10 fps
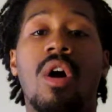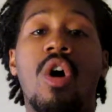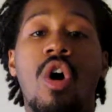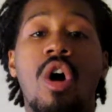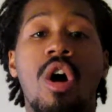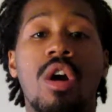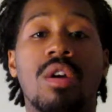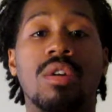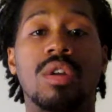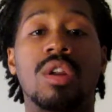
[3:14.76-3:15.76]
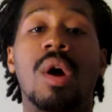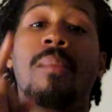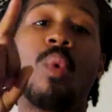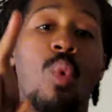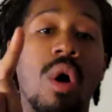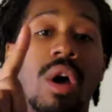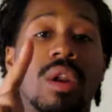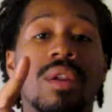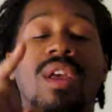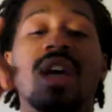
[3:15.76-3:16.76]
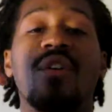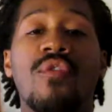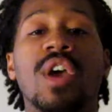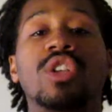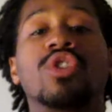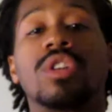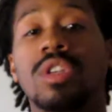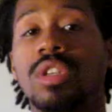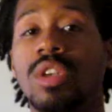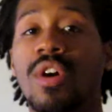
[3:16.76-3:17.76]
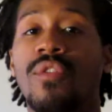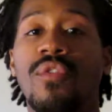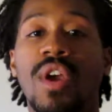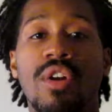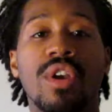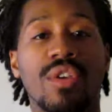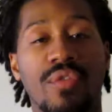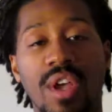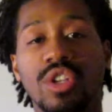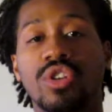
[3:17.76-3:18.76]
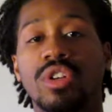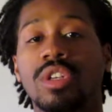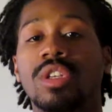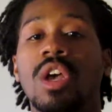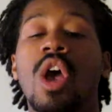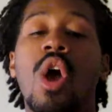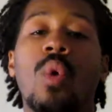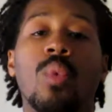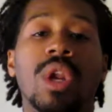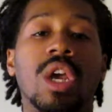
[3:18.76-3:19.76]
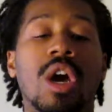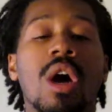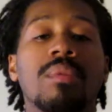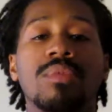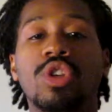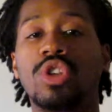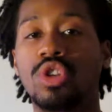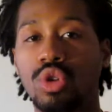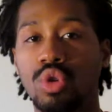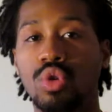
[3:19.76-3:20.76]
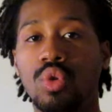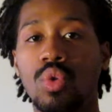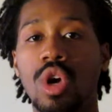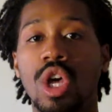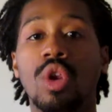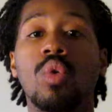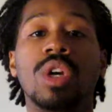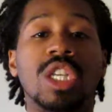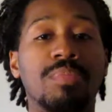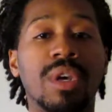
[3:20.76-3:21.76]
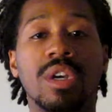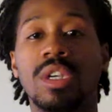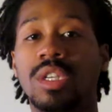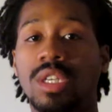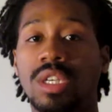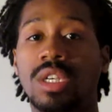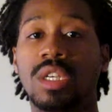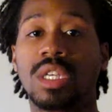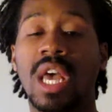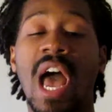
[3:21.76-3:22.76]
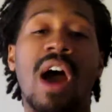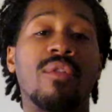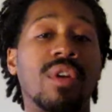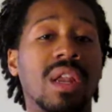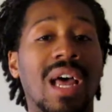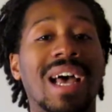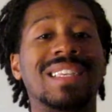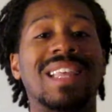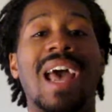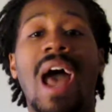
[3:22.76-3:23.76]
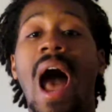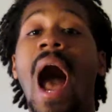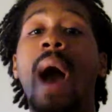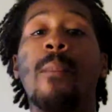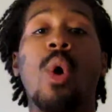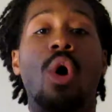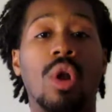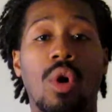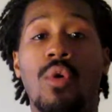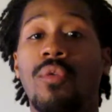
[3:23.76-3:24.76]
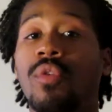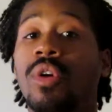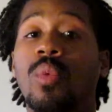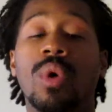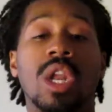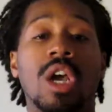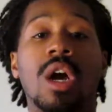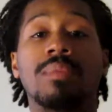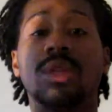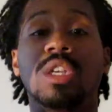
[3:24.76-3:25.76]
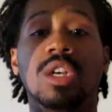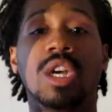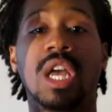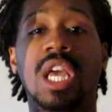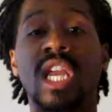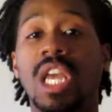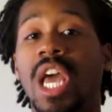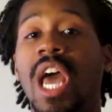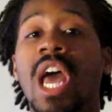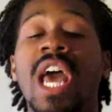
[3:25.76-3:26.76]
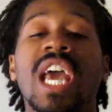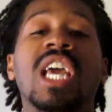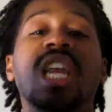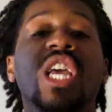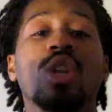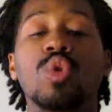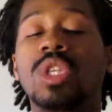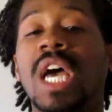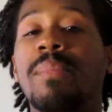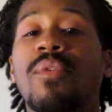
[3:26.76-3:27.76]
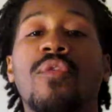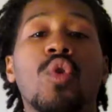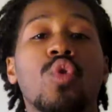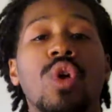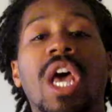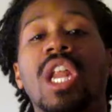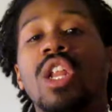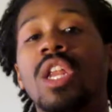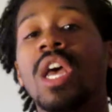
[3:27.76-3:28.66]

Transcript: are, number 1, adventurous. Very adventurous. When it comes to new experiences, I realize that I'm all over it. When it comes to eating new type of food at